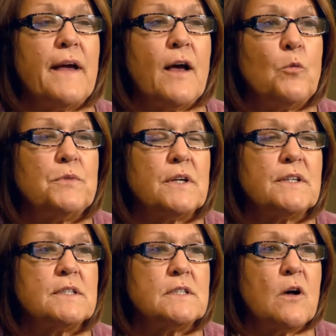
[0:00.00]
helped
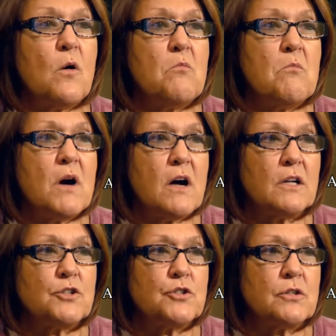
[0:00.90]
us so
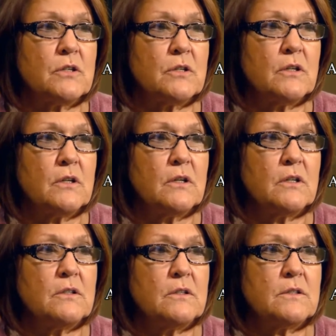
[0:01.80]
much
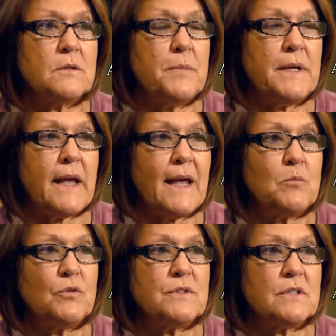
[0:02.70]
to be
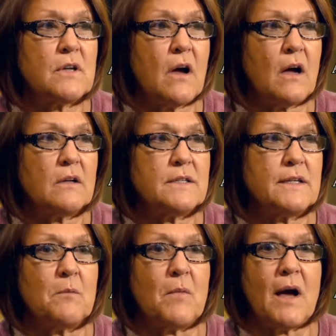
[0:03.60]
able to talk to
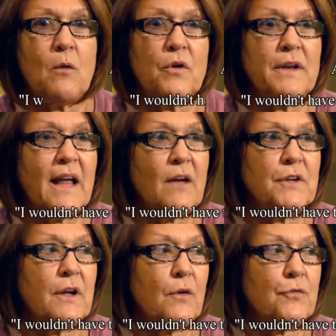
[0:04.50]
him. I wouldn't have
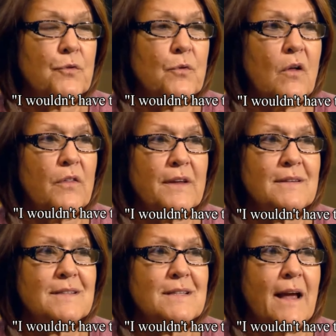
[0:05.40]
to go through all this